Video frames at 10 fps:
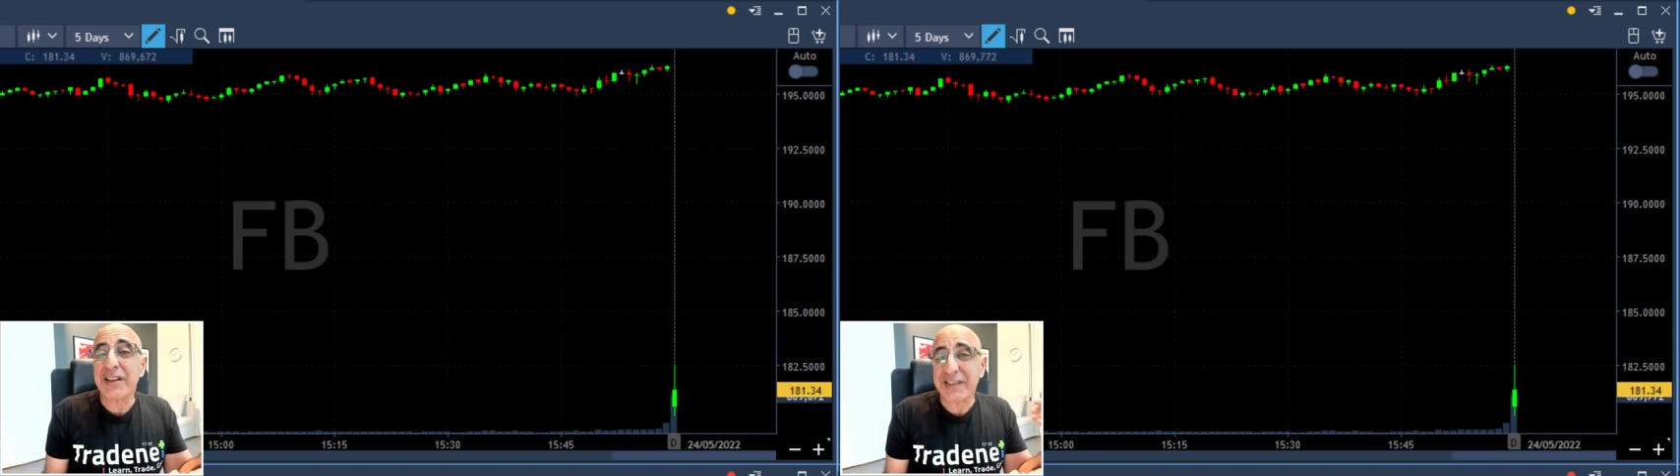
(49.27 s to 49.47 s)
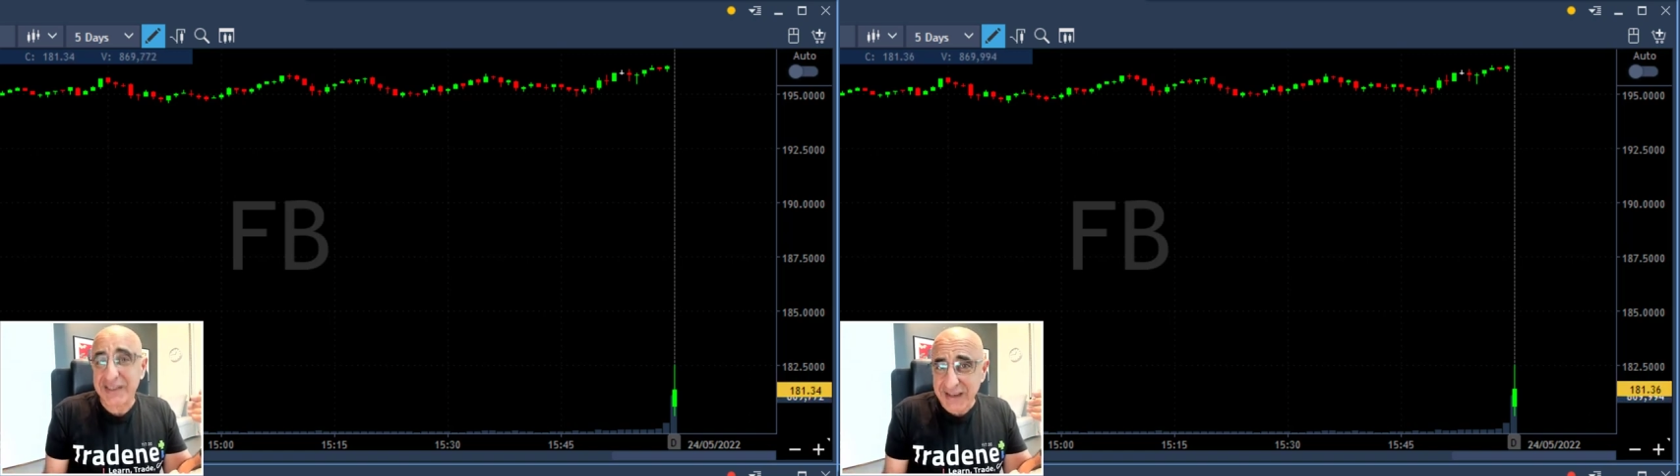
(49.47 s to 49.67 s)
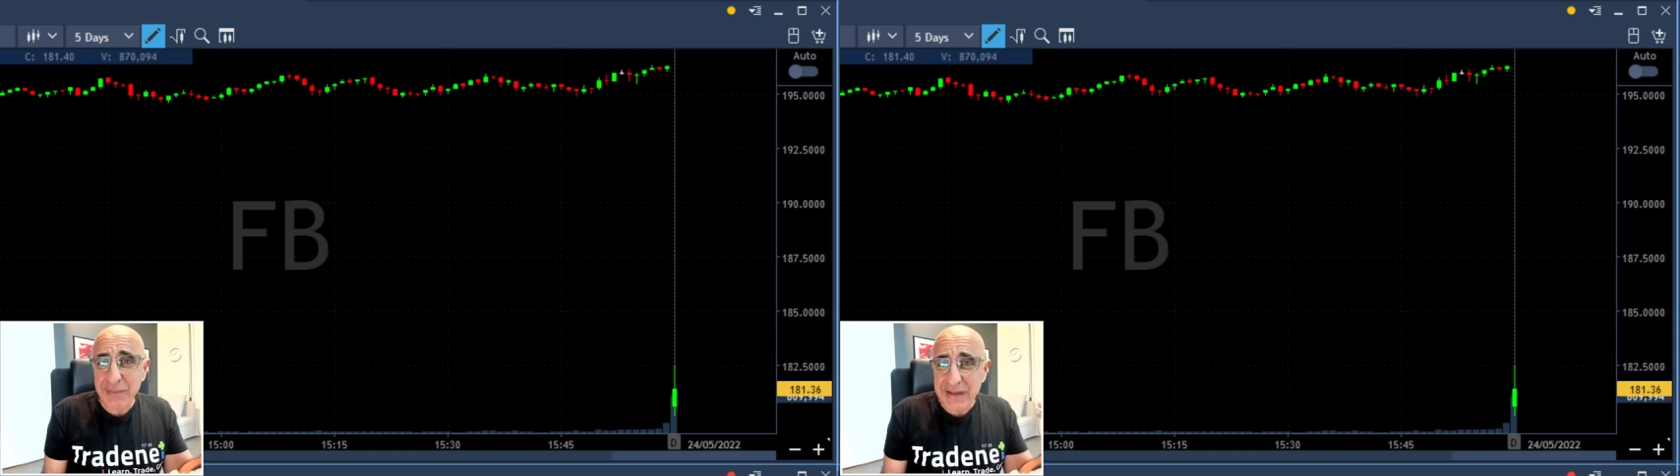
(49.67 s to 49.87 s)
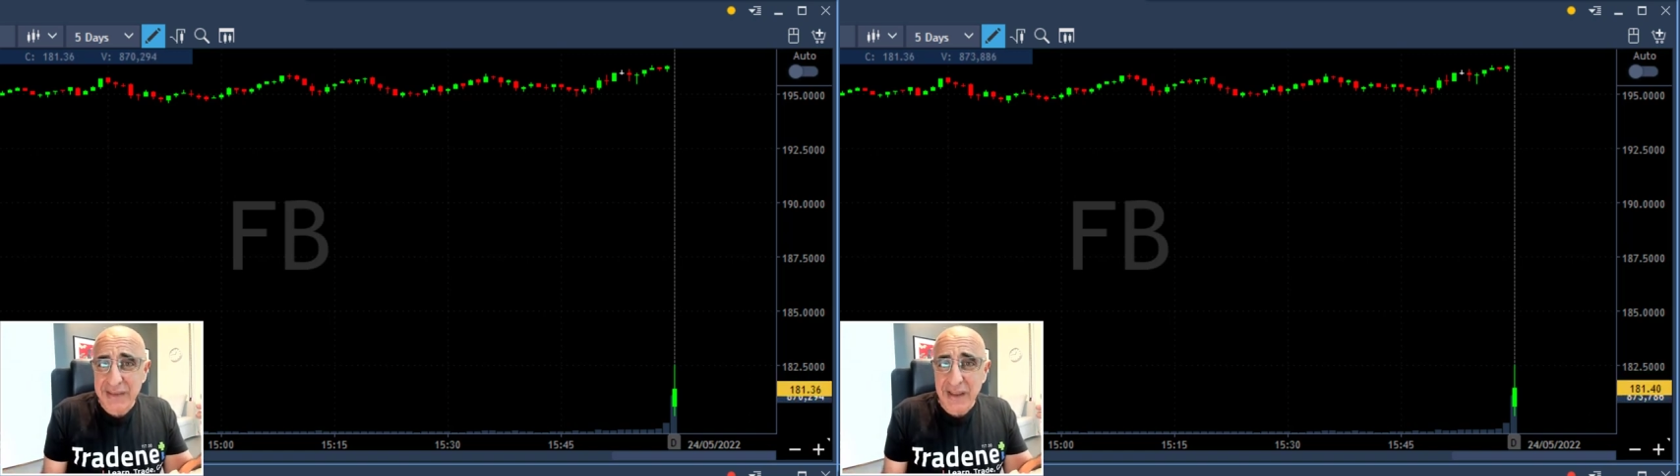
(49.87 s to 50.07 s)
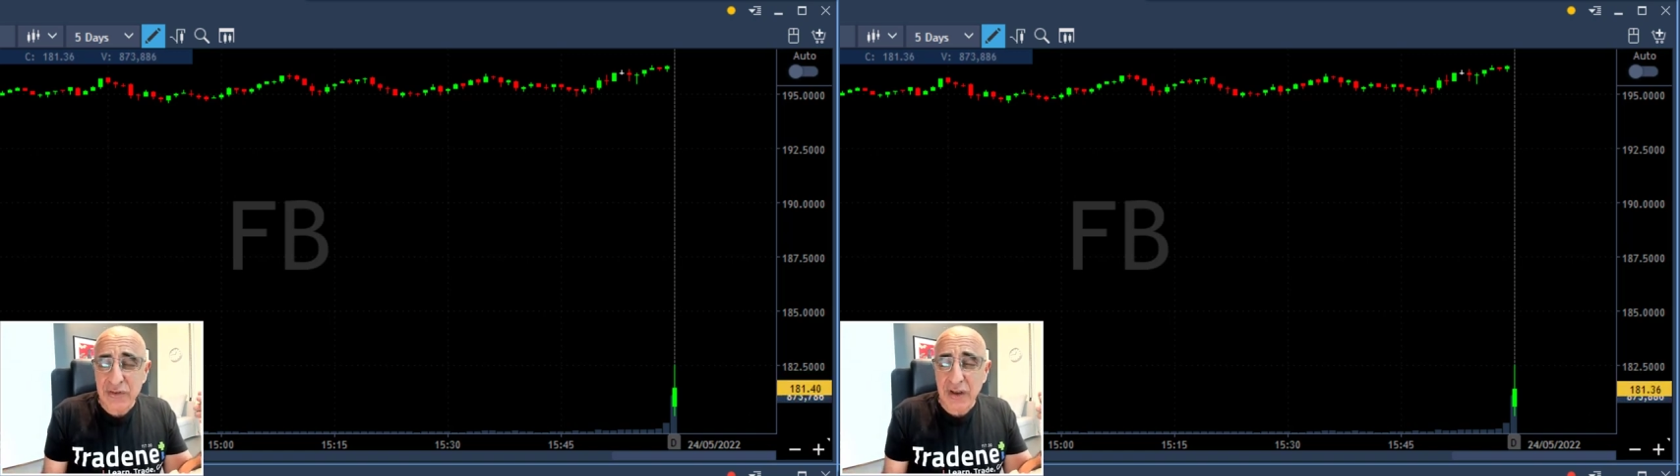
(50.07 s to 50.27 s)
extremely
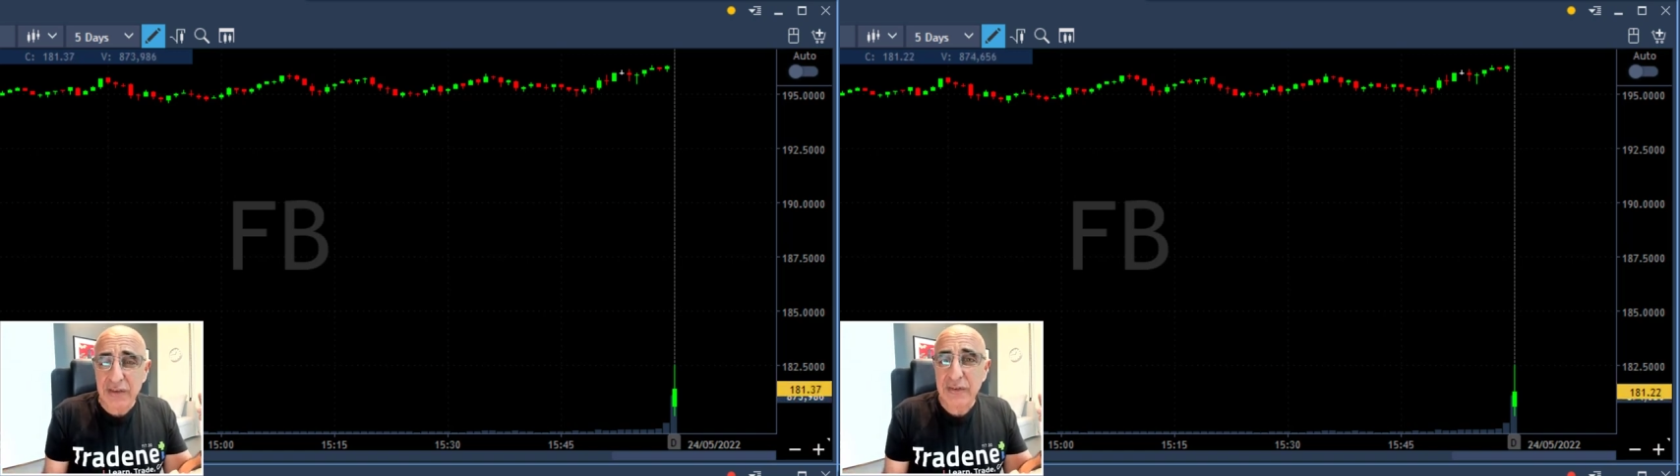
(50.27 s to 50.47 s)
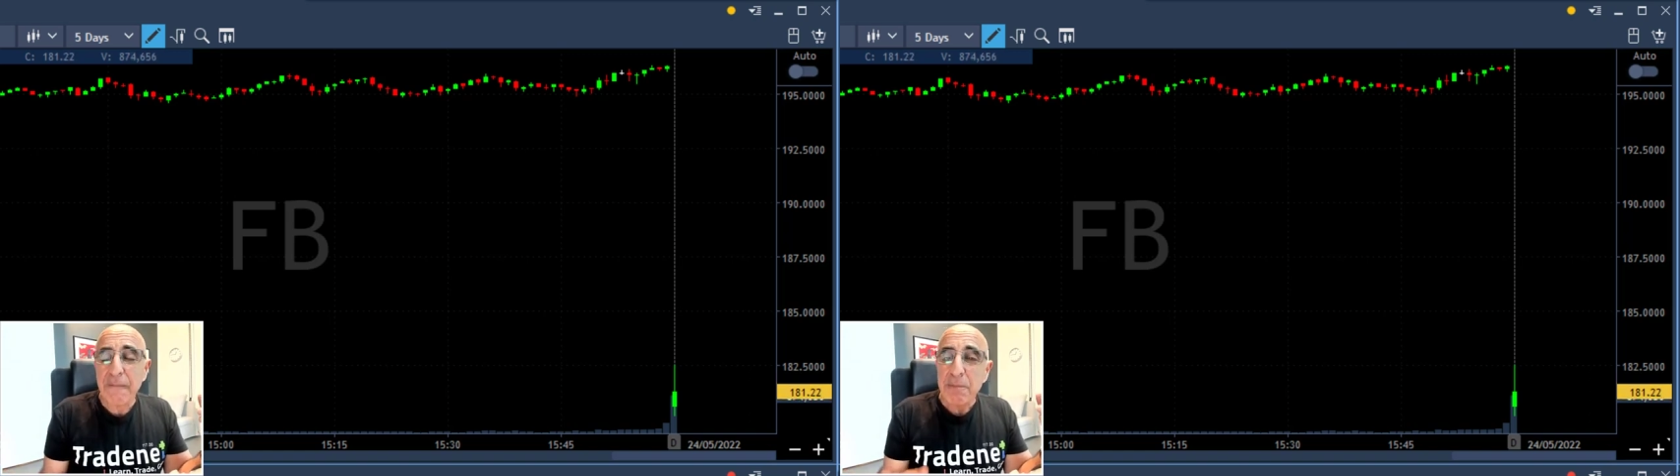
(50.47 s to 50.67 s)
dangerous,